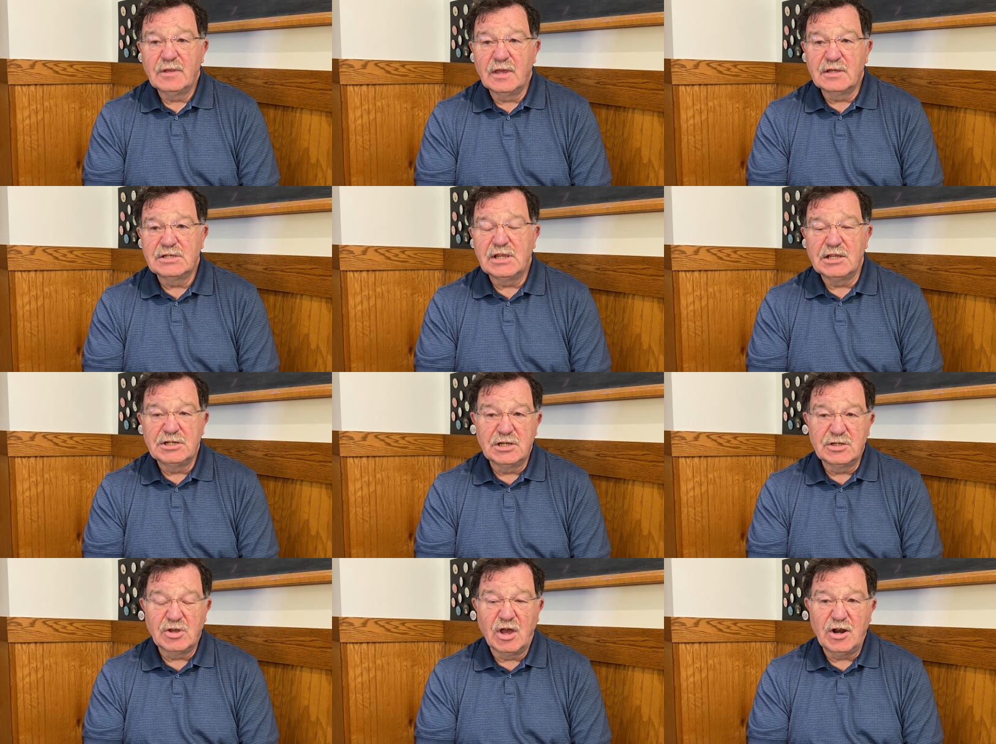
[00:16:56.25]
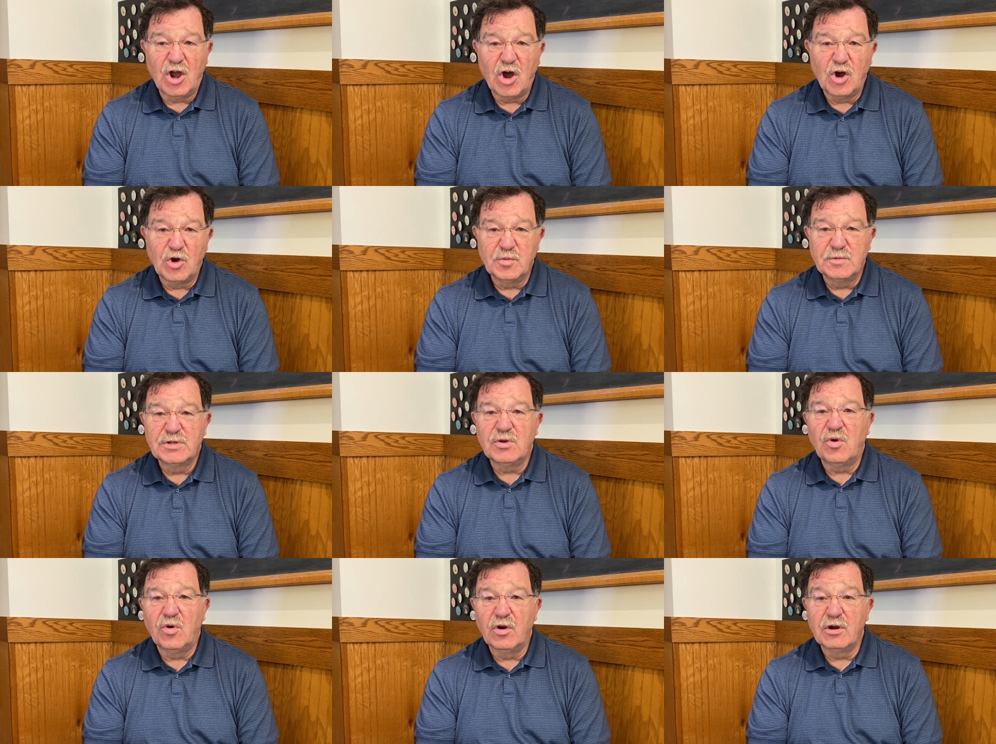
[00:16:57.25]
extensions on homes
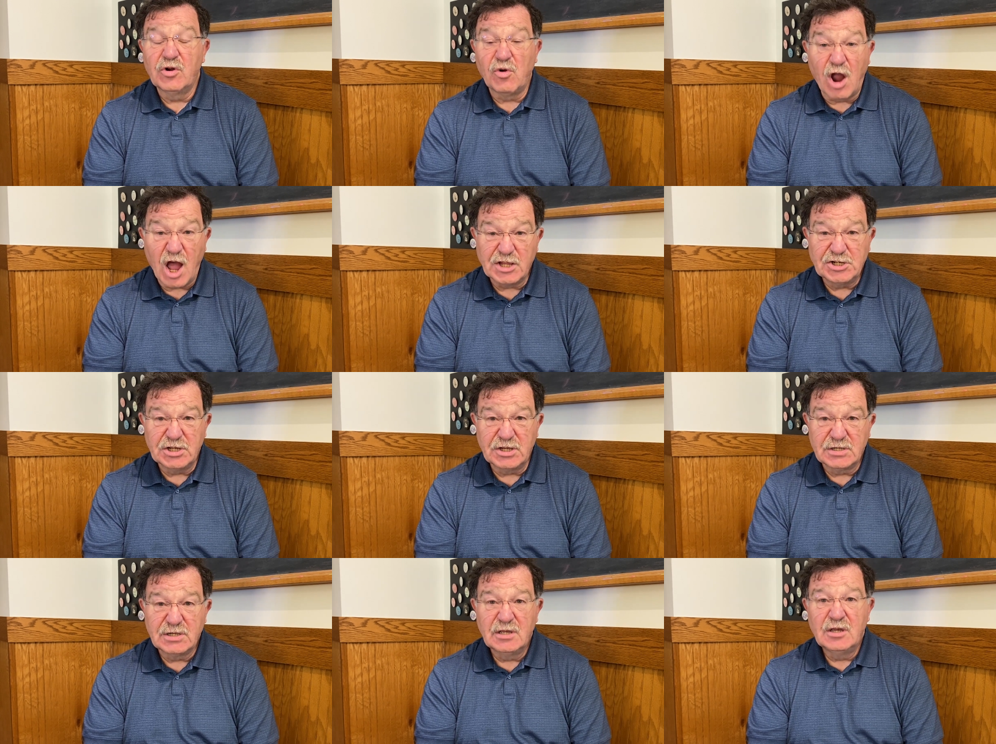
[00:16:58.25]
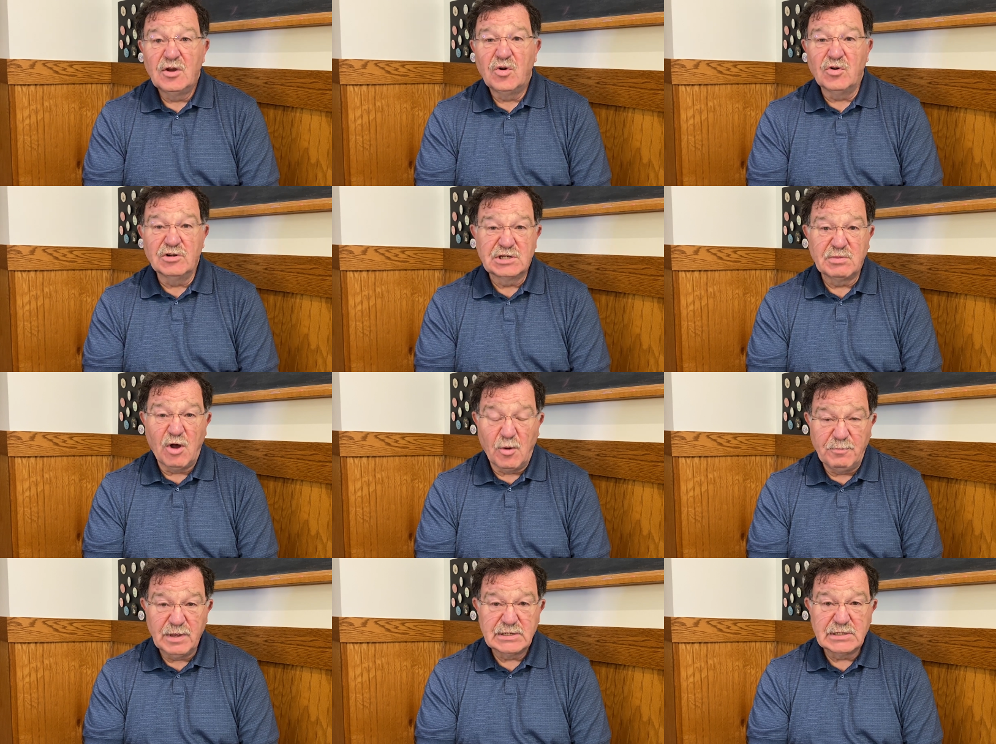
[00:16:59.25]
or garages or small
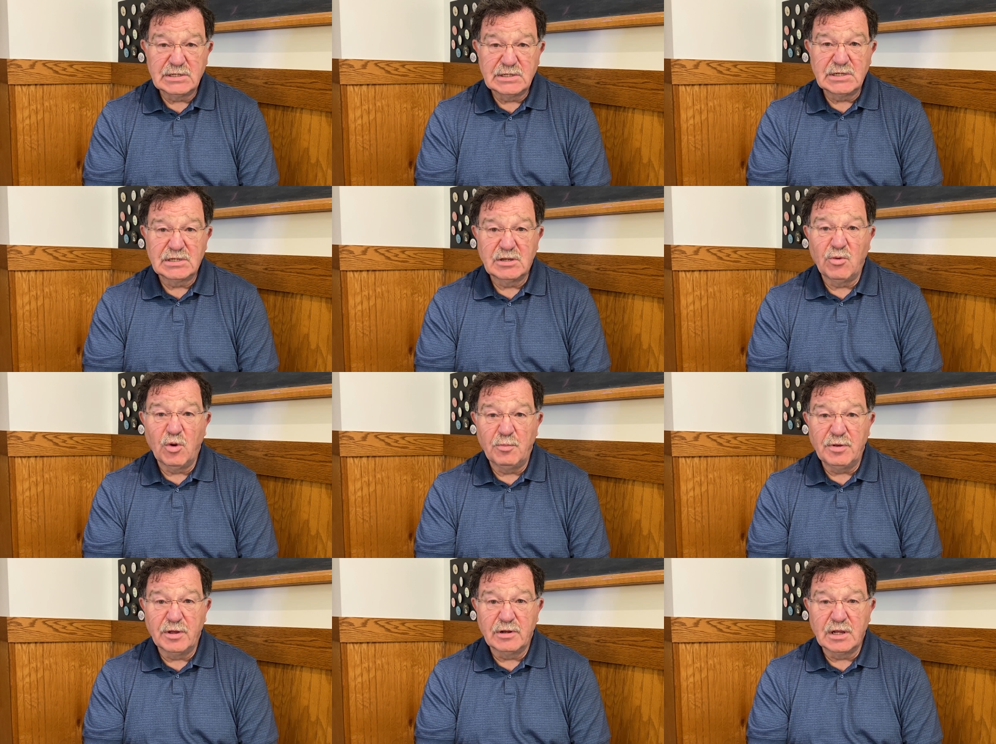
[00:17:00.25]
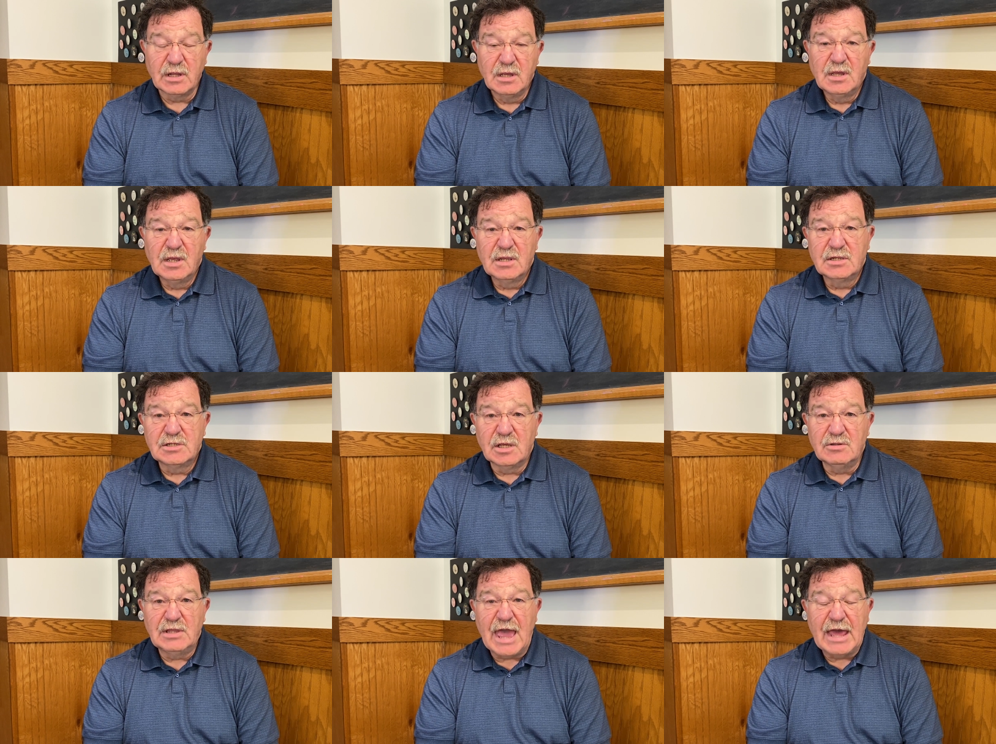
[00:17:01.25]
businesses that were building. So
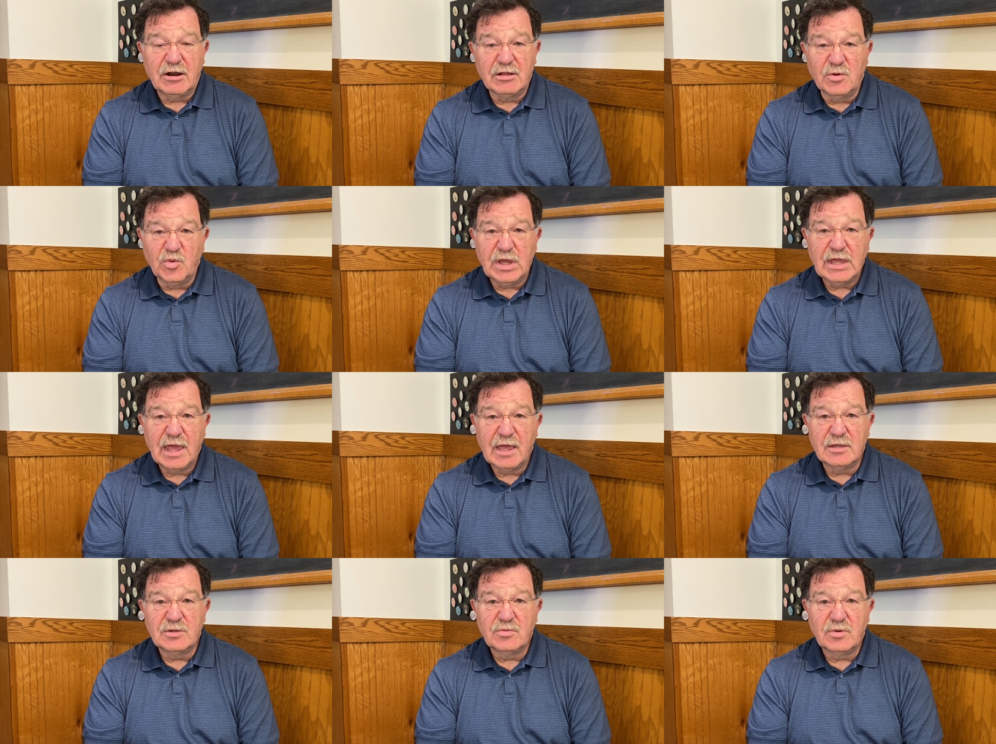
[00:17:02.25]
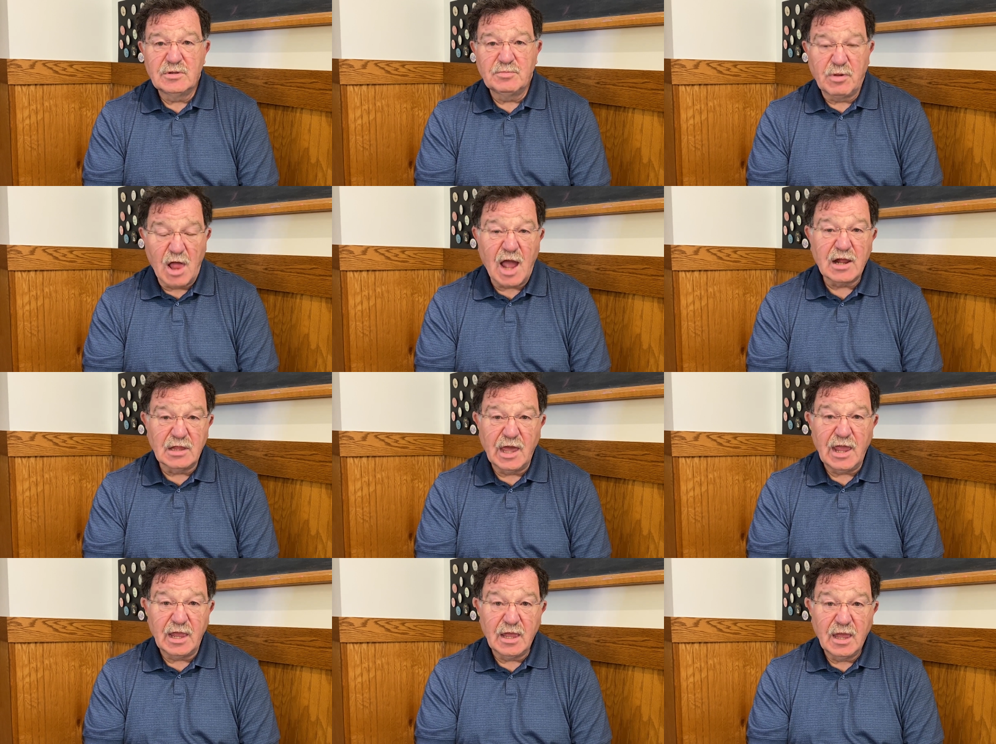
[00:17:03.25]
Dad on the weekends was block
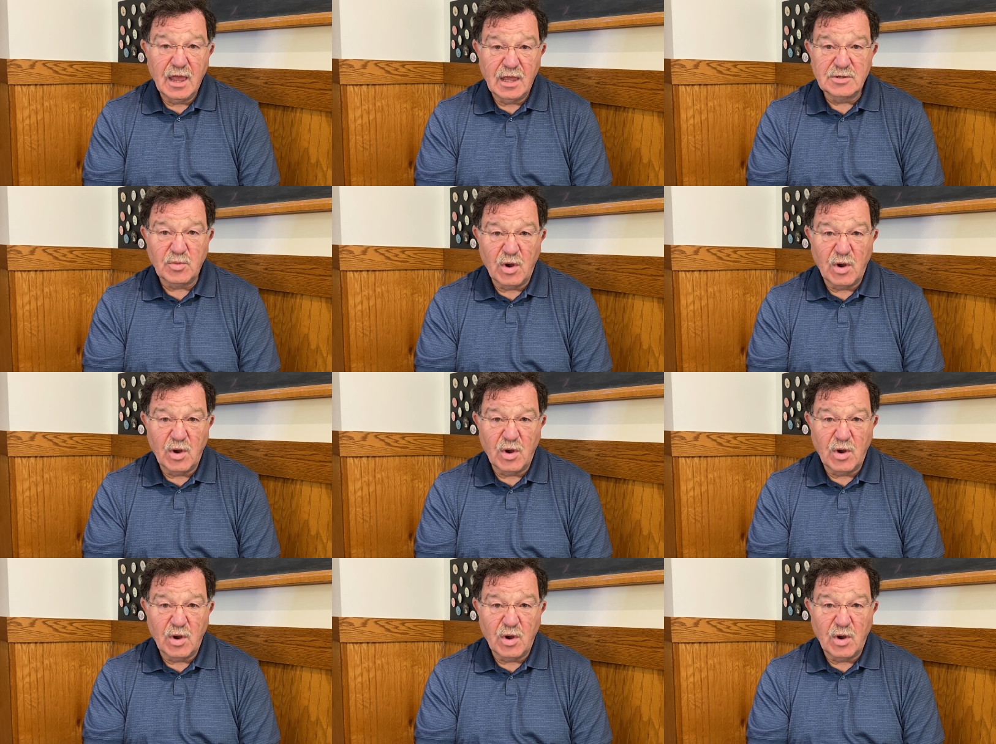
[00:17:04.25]
laying as